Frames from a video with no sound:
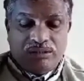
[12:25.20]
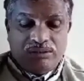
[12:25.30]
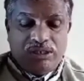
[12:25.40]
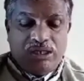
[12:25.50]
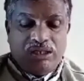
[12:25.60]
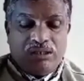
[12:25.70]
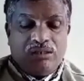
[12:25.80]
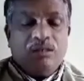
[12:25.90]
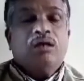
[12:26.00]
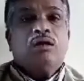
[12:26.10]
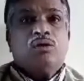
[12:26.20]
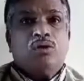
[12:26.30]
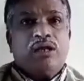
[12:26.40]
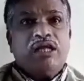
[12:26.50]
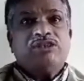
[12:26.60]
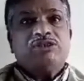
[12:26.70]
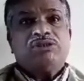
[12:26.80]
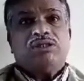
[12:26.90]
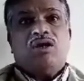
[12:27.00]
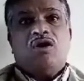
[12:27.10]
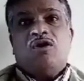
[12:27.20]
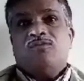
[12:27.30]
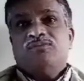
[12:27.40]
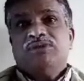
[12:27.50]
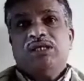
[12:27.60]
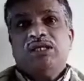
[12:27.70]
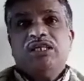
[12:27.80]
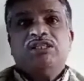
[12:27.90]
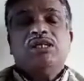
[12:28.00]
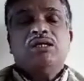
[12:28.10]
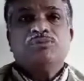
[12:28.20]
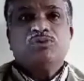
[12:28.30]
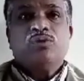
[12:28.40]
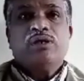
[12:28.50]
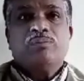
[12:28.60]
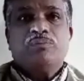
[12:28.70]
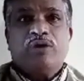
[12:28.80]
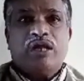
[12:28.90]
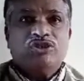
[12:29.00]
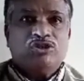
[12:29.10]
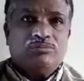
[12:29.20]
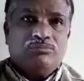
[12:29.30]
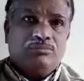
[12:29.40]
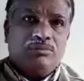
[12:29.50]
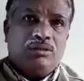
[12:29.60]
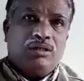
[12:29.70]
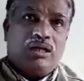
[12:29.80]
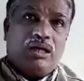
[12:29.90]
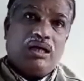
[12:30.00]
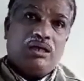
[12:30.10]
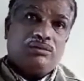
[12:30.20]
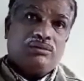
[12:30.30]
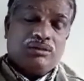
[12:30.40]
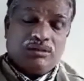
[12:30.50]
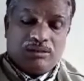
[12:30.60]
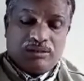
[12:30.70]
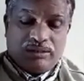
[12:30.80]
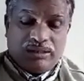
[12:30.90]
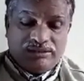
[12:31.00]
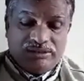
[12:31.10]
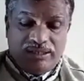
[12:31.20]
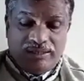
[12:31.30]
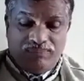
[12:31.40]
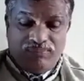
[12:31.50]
The chlorides of the lithium, sodium, potassium are considered,